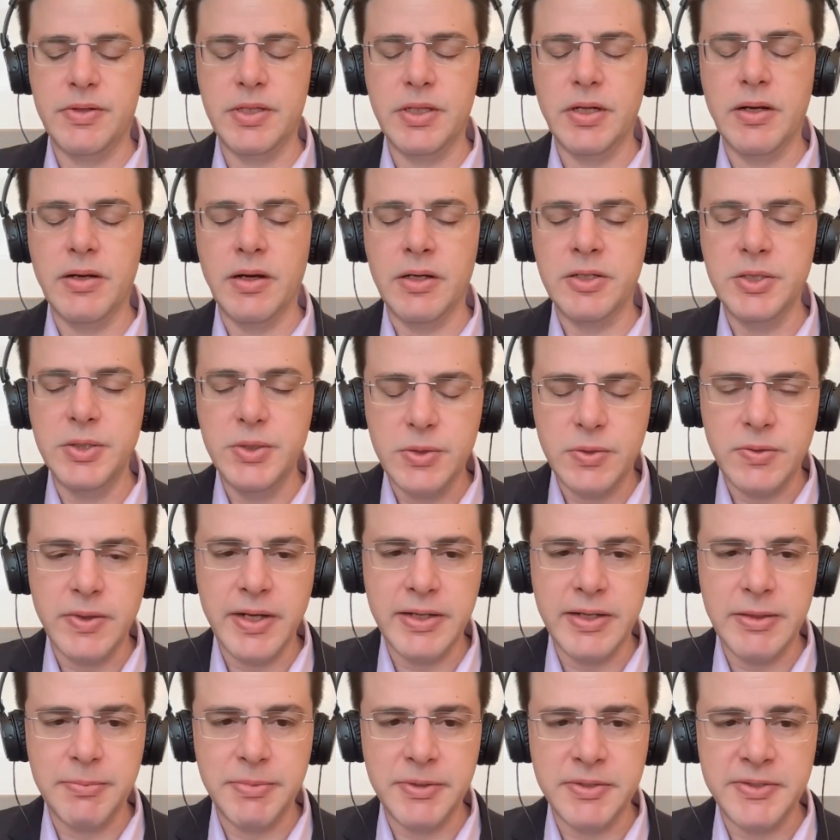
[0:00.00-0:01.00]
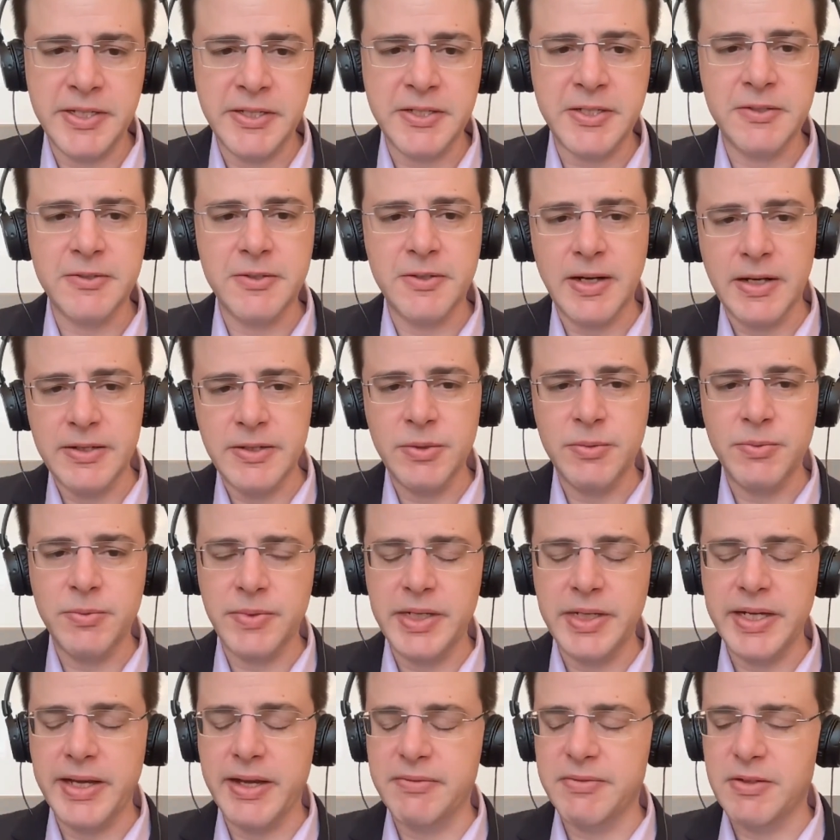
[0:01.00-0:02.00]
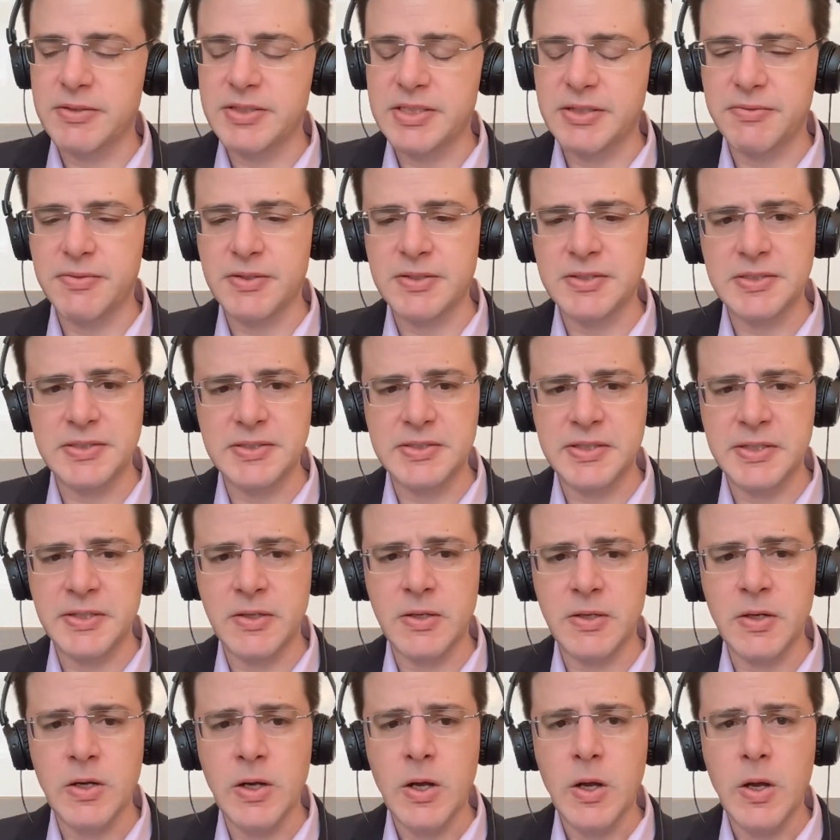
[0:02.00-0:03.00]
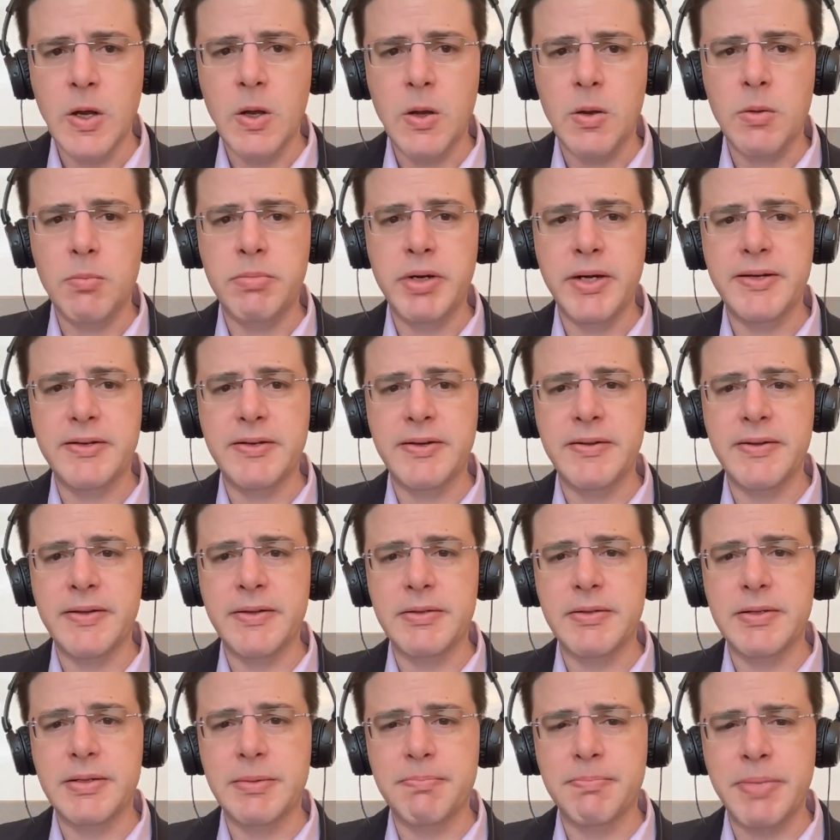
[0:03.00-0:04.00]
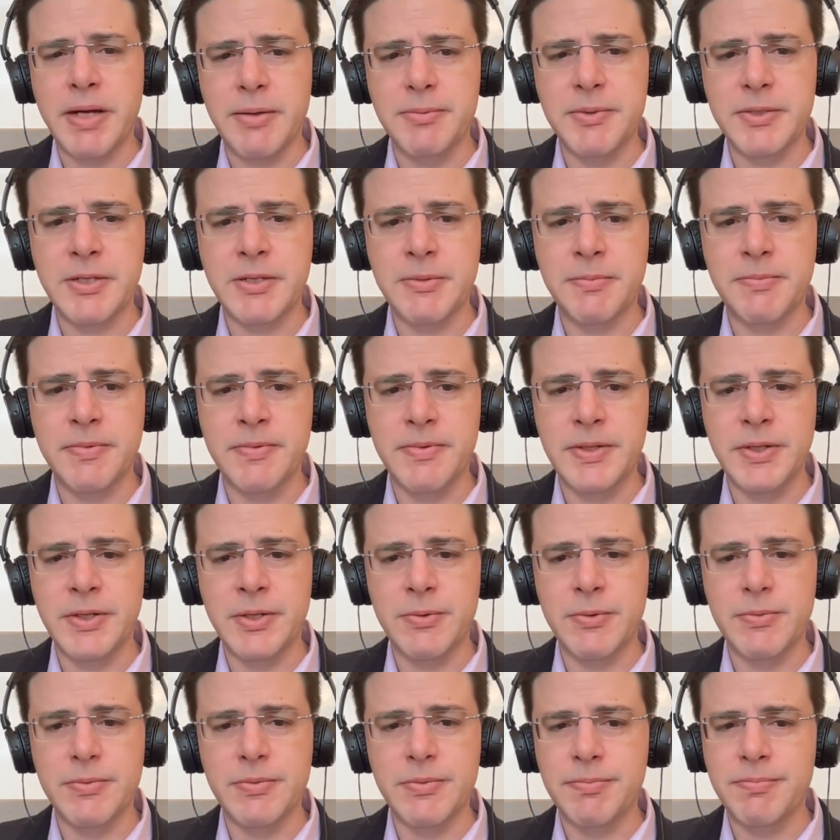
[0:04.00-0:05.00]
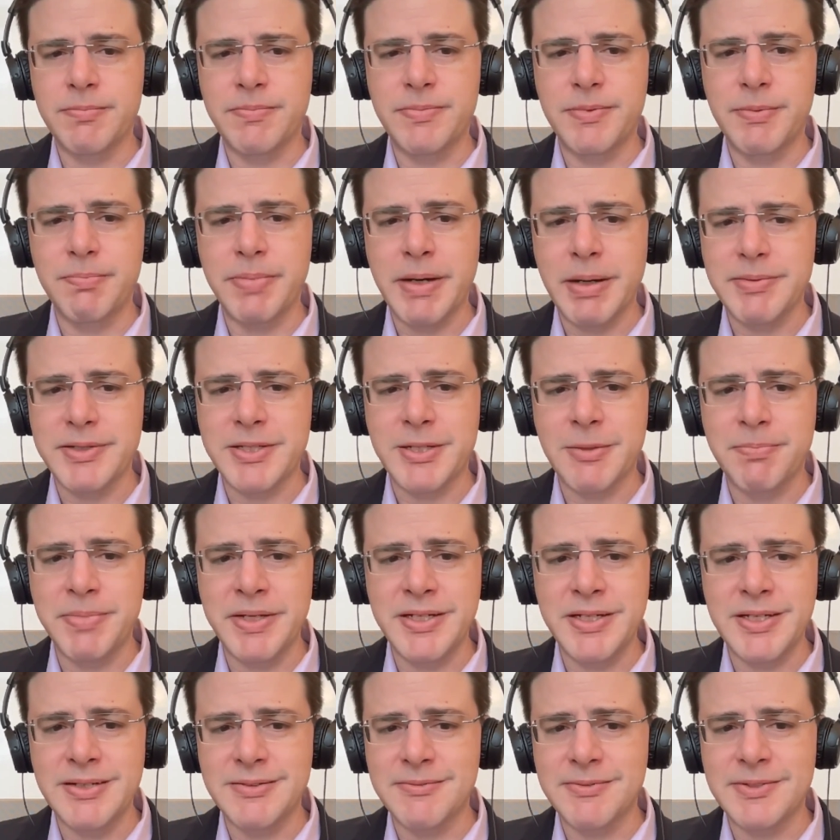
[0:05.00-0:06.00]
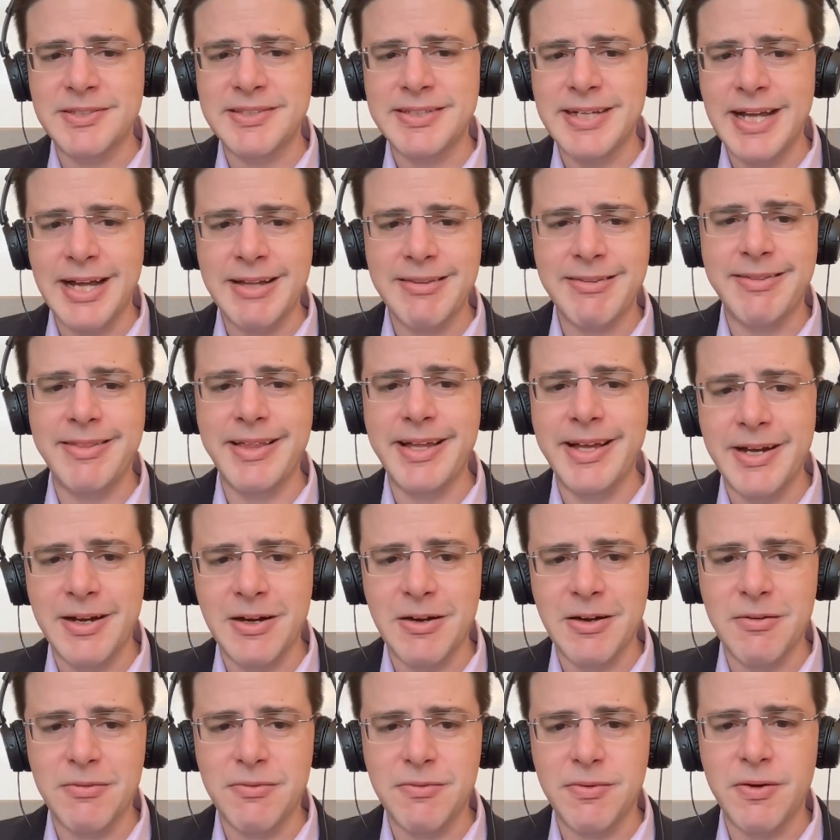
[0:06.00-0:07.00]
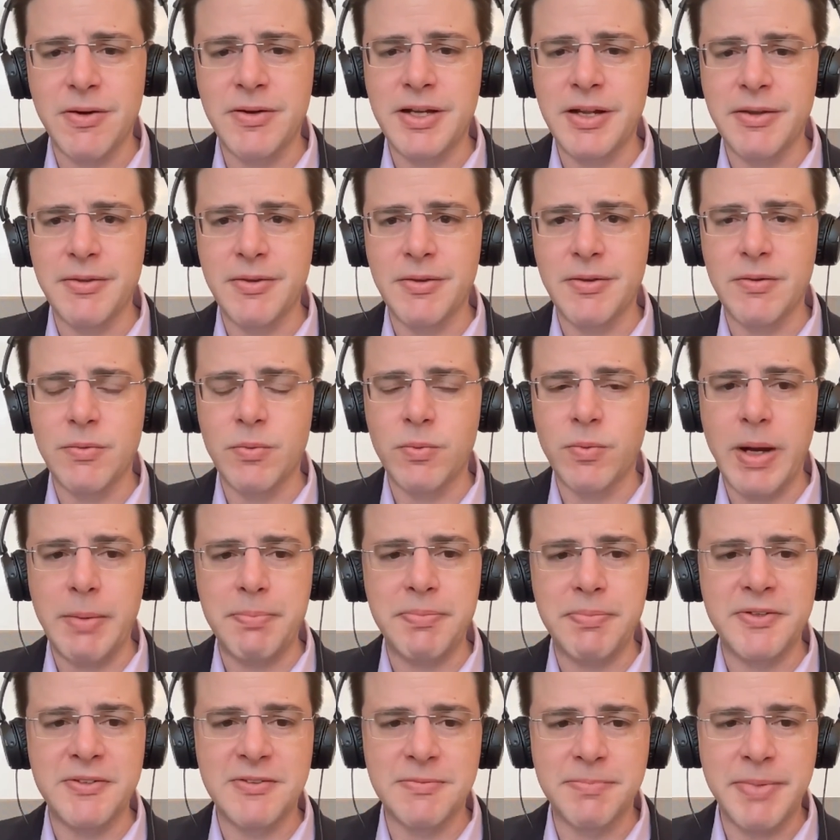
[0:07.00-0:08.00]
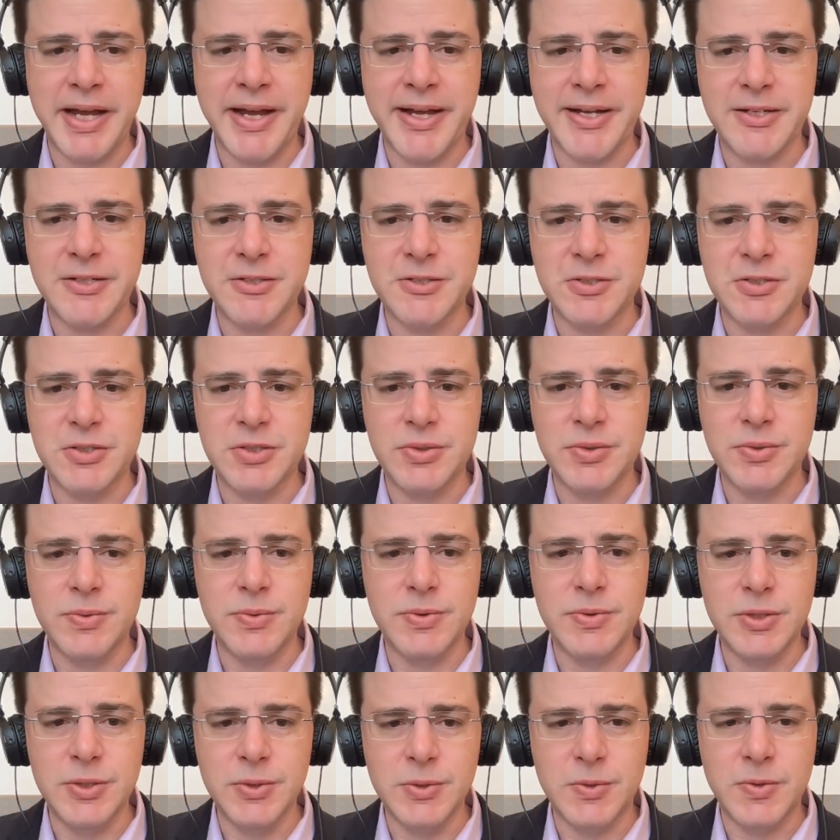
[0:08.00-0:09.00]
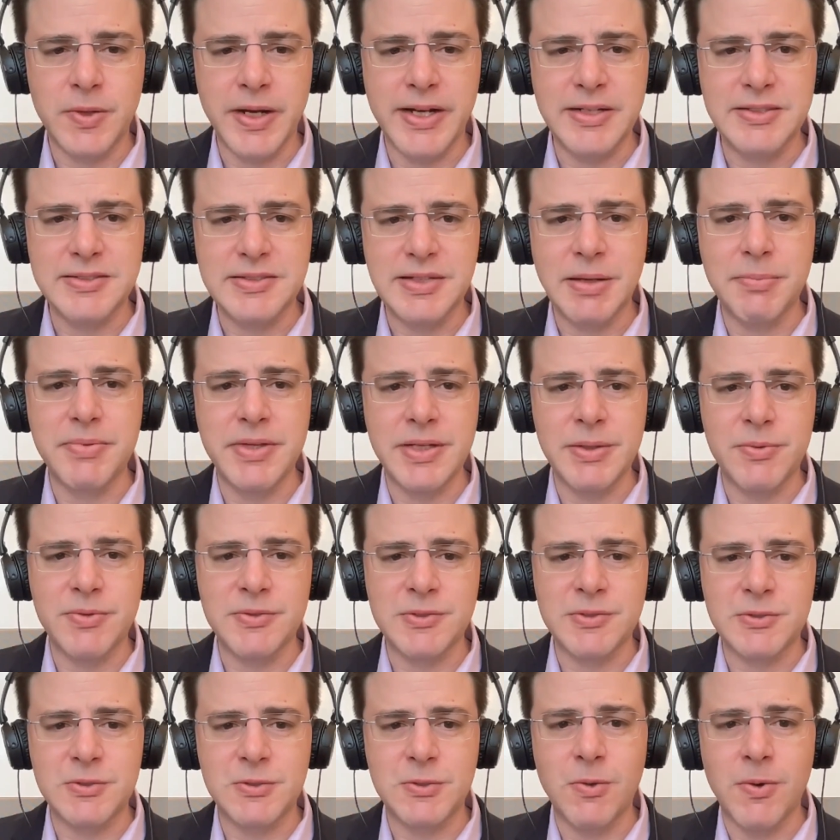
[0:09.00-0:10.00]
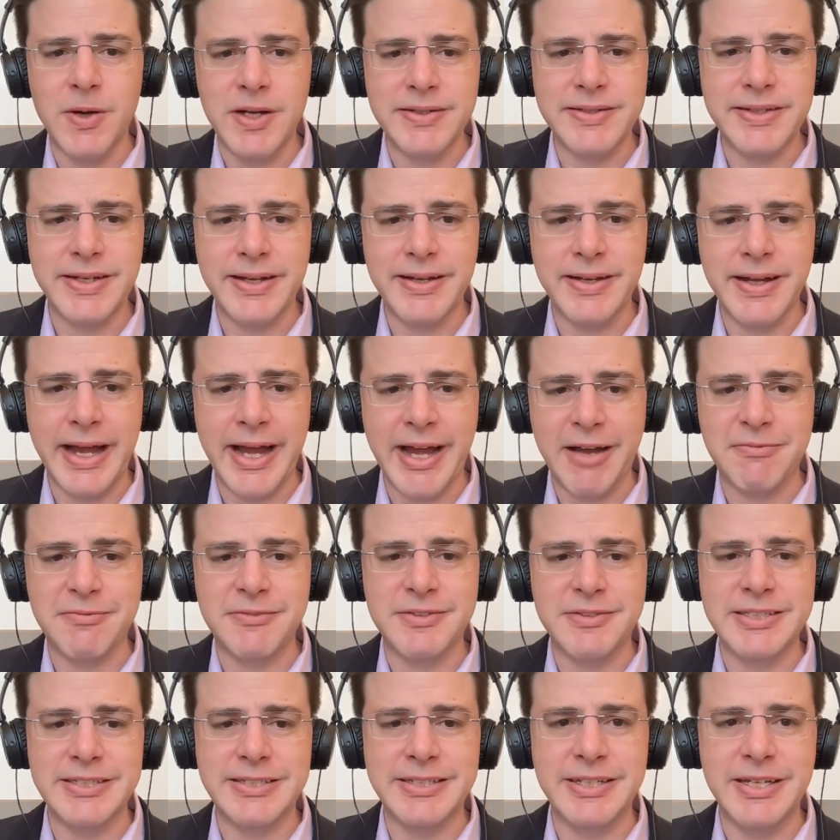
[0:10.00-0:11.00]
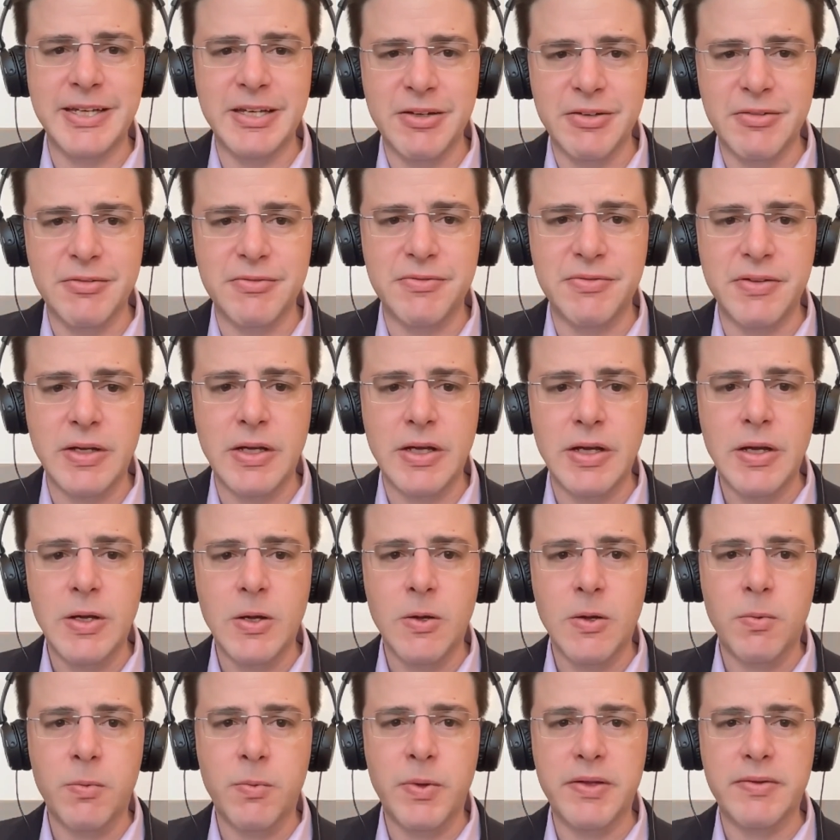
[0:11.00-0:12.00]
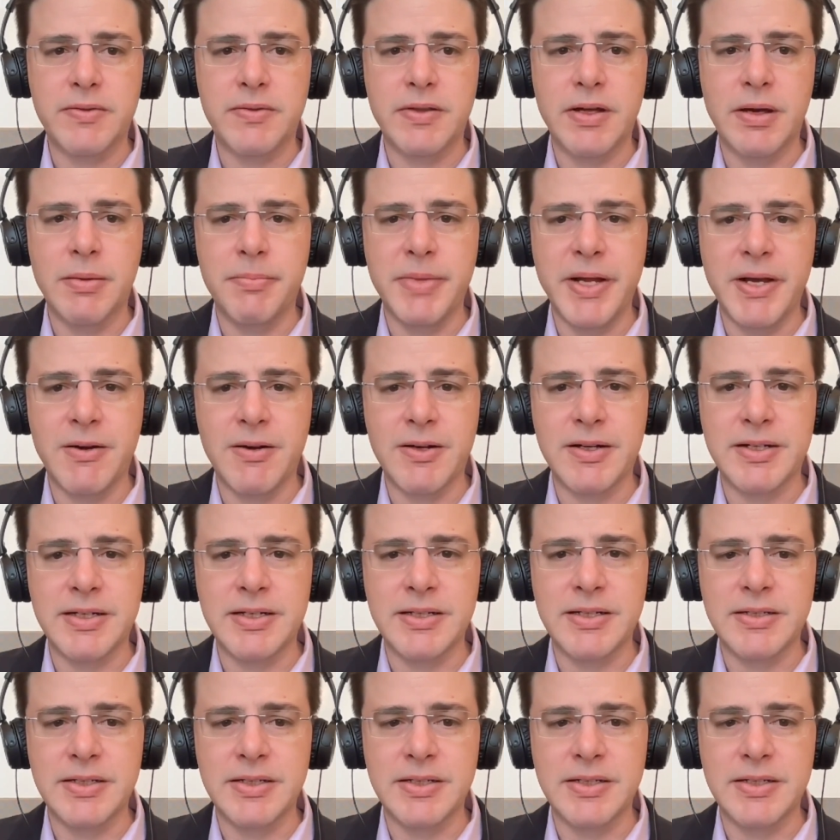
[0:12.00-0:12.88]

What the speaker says: on Ukraine in particular, I know we have our differences here, but the public opinion was not there for another weapons package to Ukraine. Something was going to have to give with American